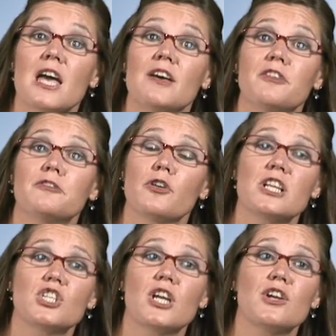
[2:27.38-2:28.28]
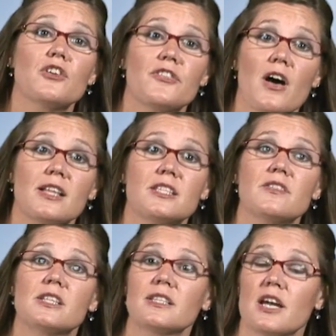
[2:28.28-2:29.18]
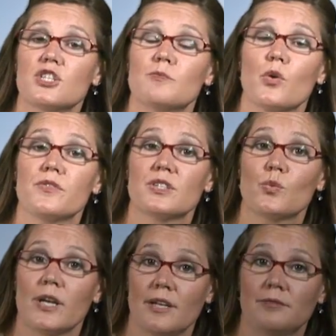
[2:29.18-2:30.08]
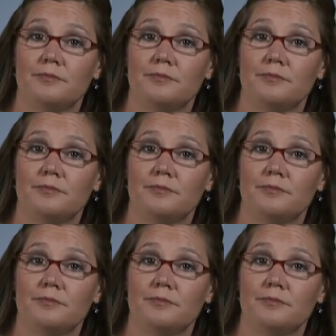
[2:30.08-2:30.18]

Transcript: Feel free to share your thoughts in the discussion board this week.